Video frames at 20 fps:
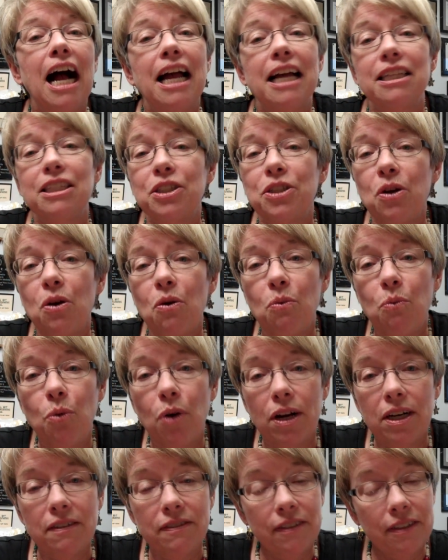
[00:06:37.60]
And so
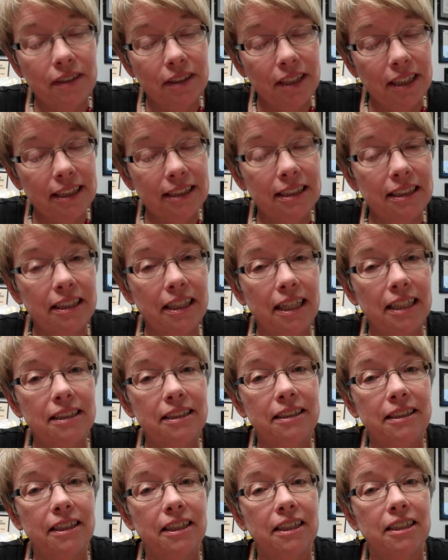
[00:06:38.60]
one of the things that
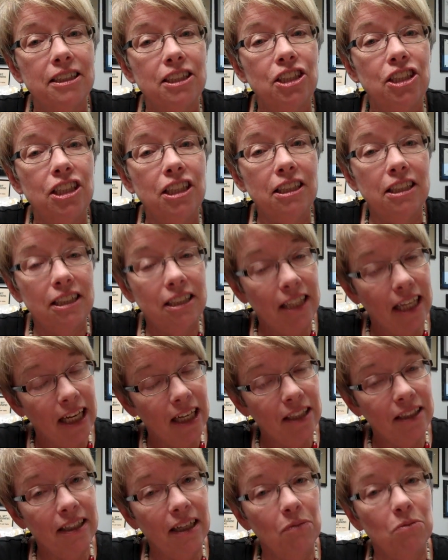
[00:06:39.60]
she
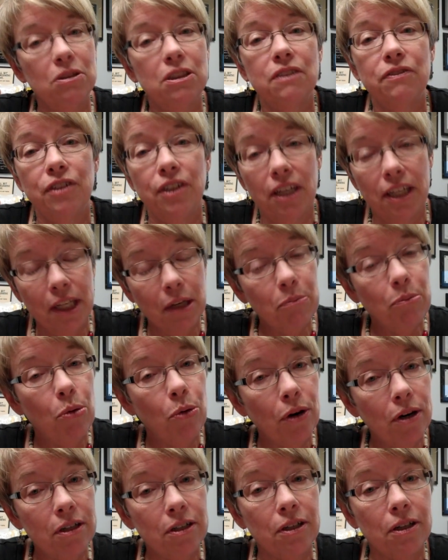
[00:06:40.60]
said that was really
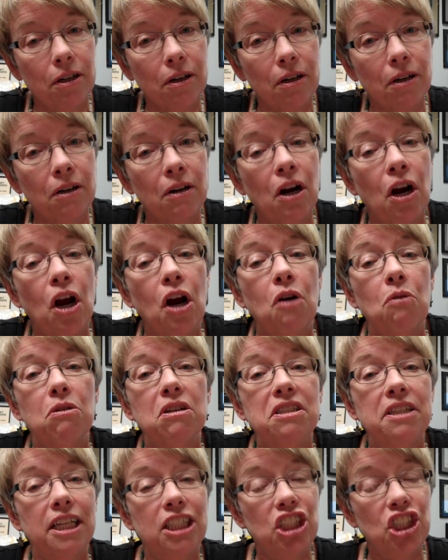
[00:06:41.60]
important to her
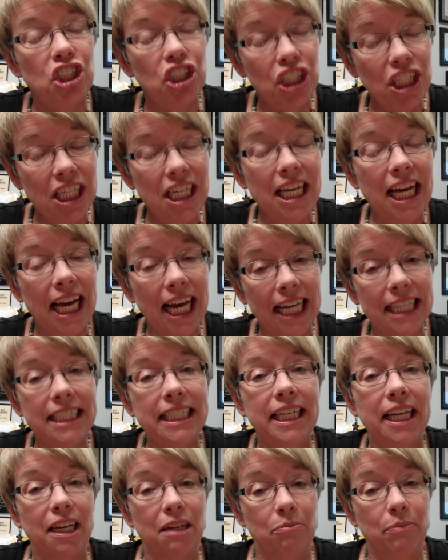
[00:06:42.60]
was that she had
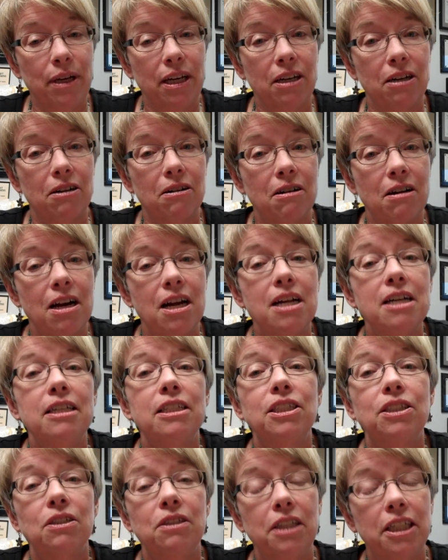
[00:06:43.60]
to get better
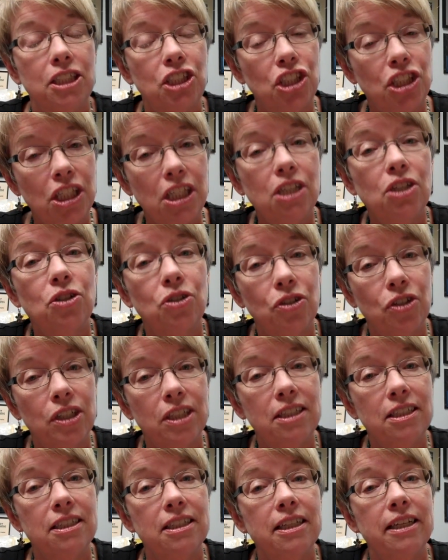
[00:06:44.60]
so that she
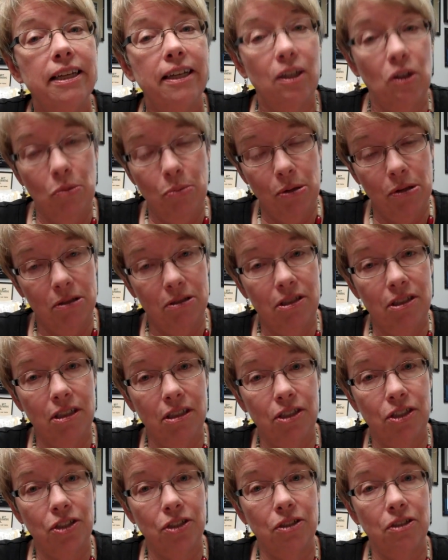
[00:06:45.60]
could help her
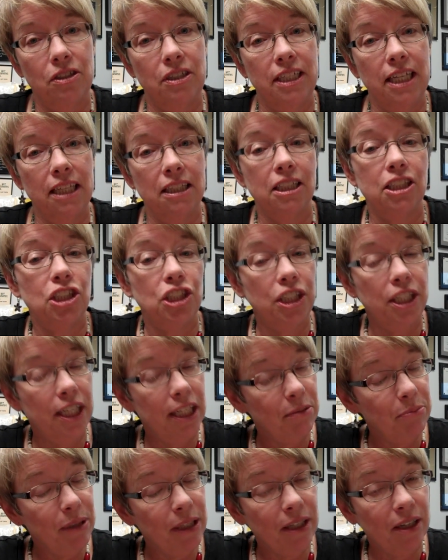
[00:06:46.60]
sister now that she
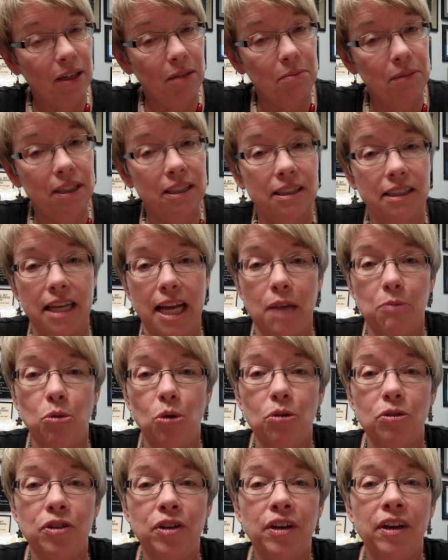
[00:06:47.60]
had become
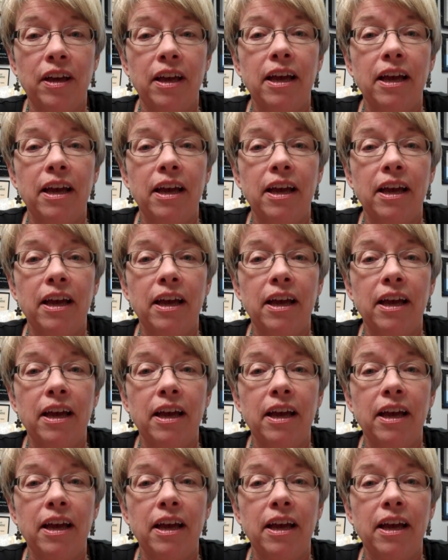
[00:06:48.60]
disabled.